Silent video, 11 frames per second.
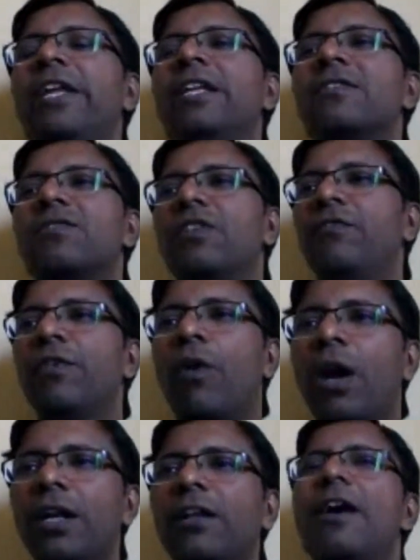So if you want
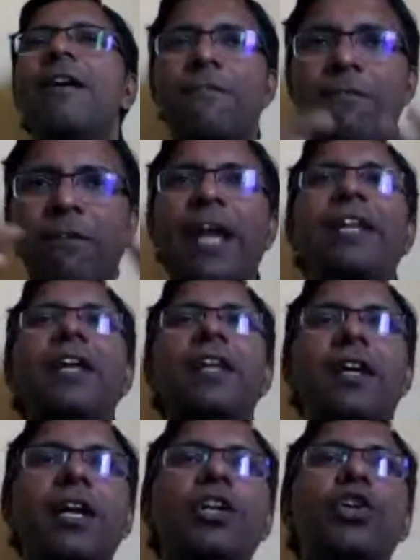finer
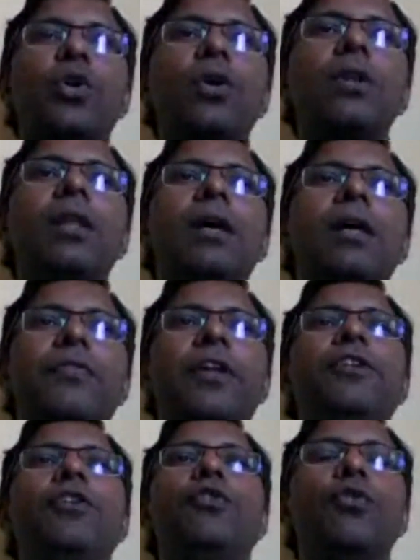control,
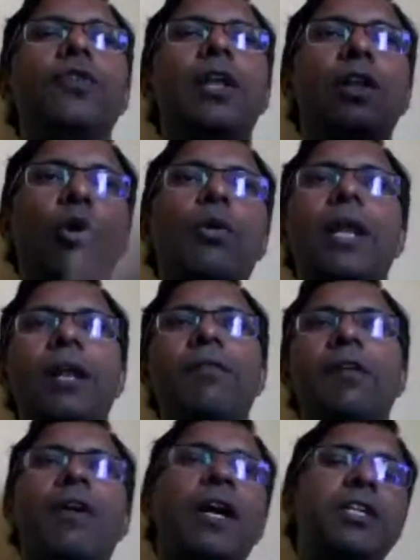then you use the lower
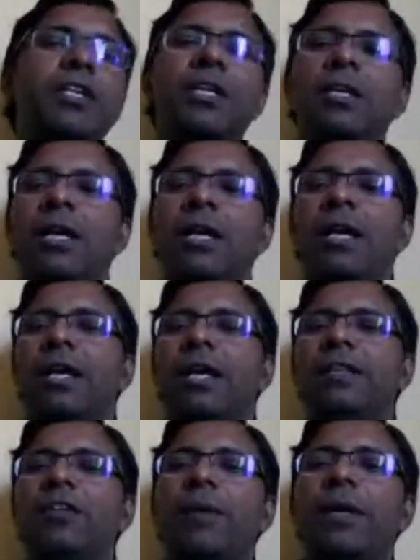level function.
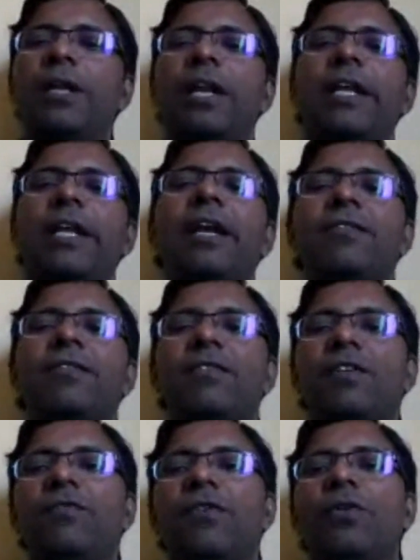In this particular case,
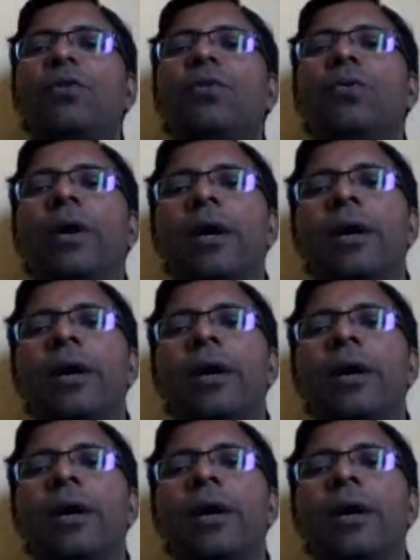if you